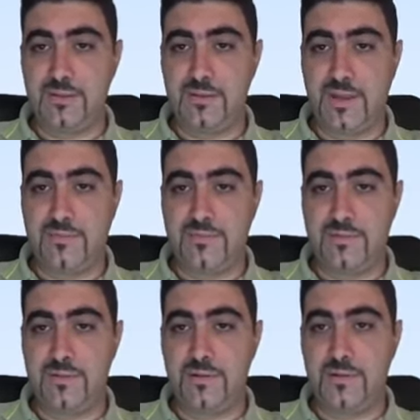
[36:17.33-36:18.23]
you have
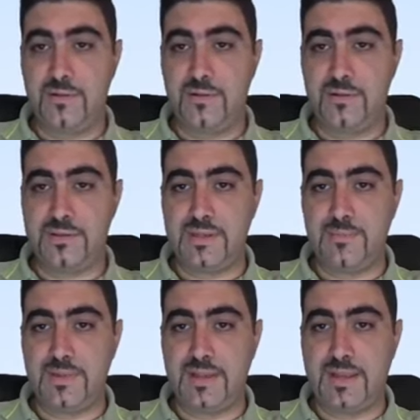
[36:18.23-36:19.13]
the
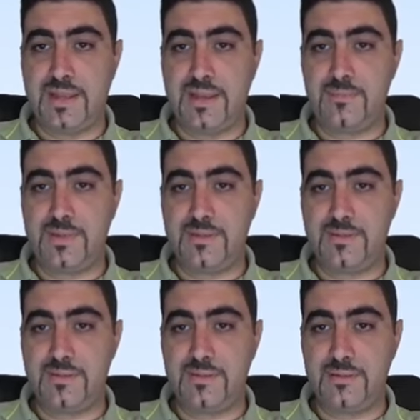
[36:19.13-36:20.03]
same alignment